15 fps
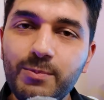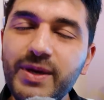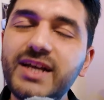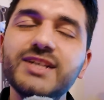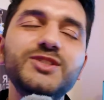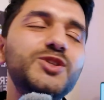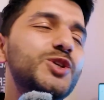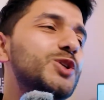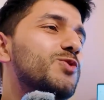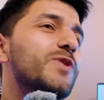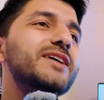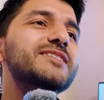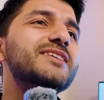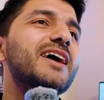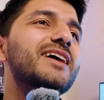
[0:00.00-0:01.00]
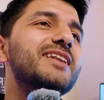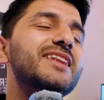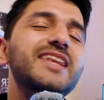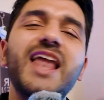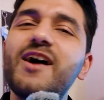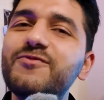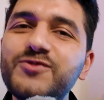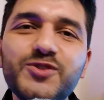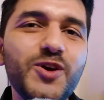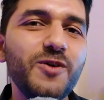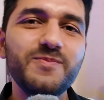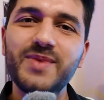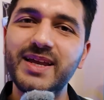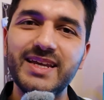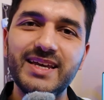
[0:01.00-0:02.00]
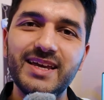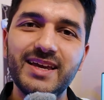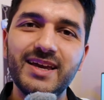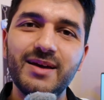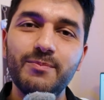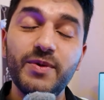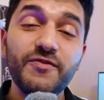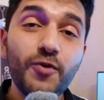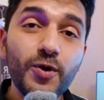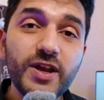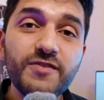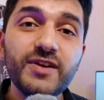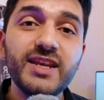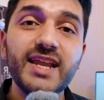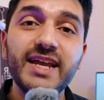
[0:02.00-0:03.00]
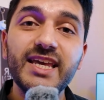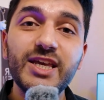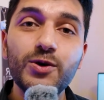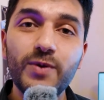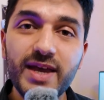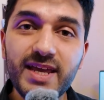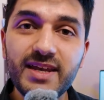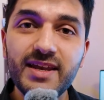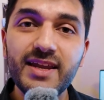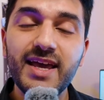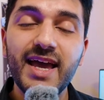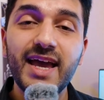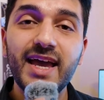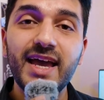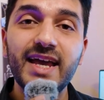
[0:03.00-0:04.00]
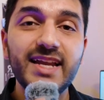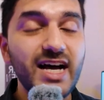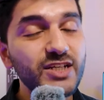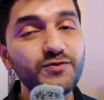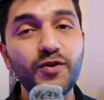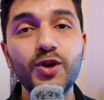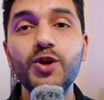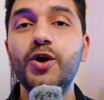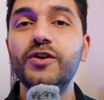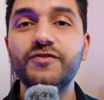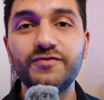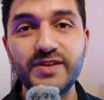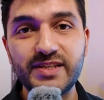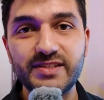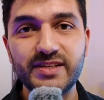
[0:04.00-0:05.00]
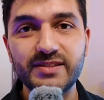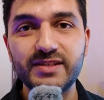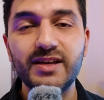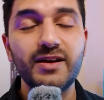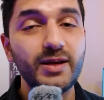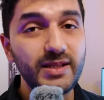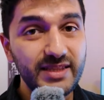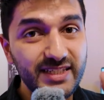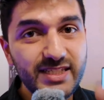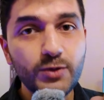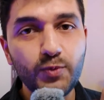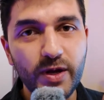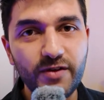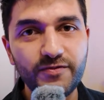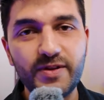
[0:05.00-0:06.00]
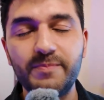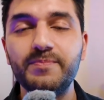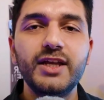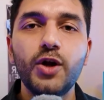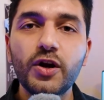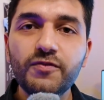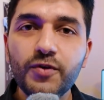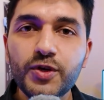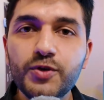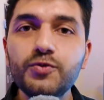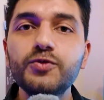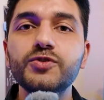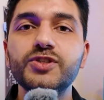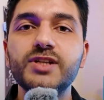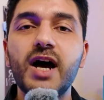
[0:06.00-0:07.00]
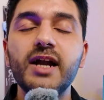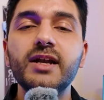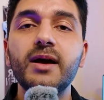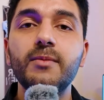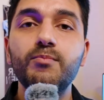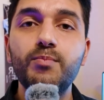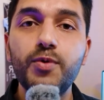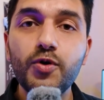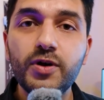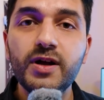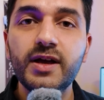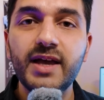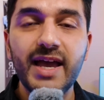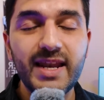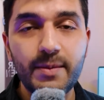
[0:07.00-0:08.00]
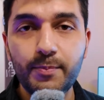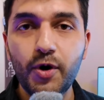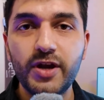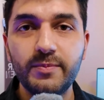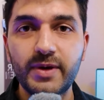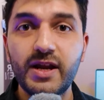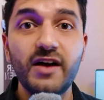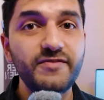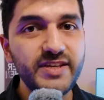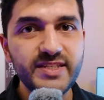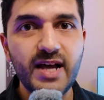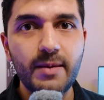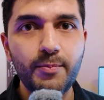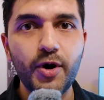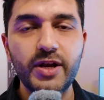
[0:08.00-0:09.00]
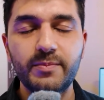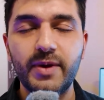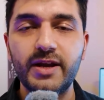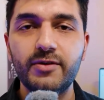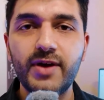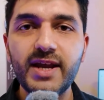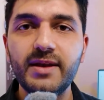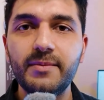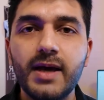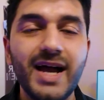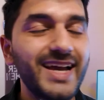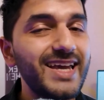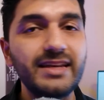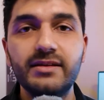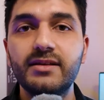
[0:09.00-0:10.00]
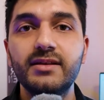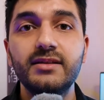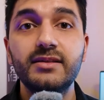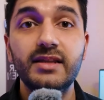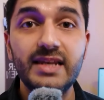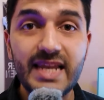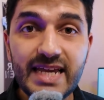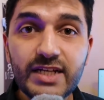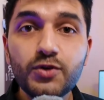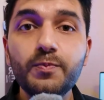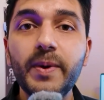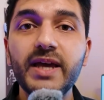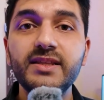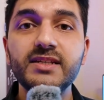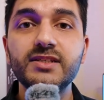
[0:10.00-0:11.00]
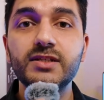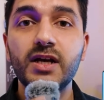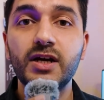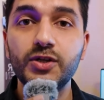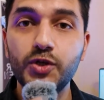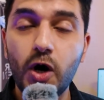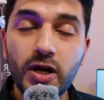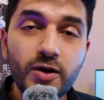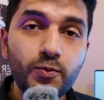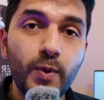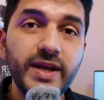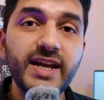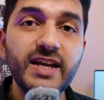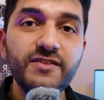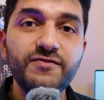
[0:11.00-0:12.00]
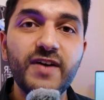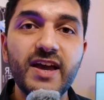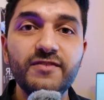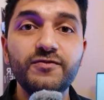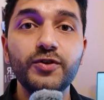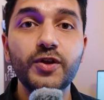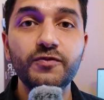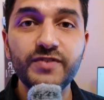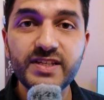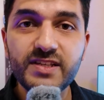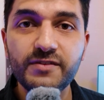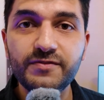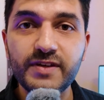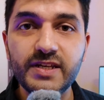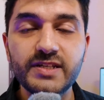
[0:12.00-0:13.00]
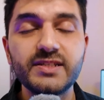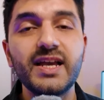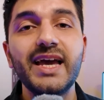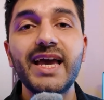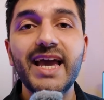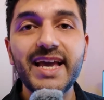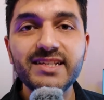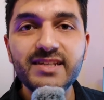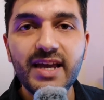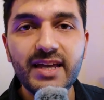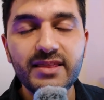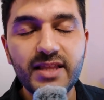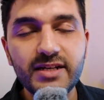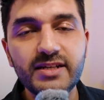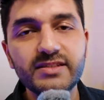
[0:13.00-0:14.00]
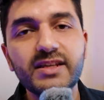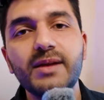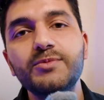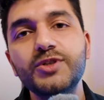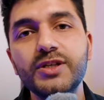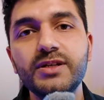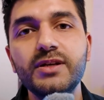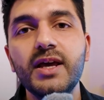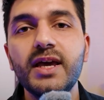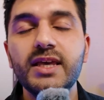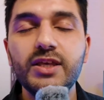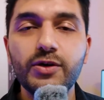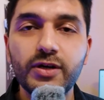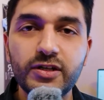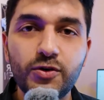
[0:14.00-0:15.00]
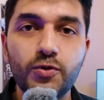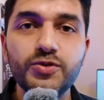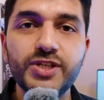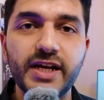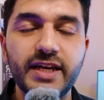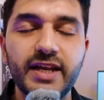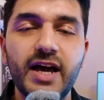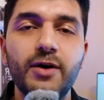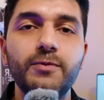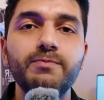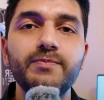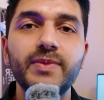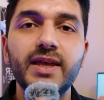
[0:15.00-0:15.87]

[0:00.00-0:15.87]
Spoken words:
Because US loves your money. Before even letting you in, it asks for a lot of fees. This is one of them. In order for you to start, book an appointment, a visa appointment, right? Again, the link to pay this $185 for the visa fees is in the description. You can go check it out.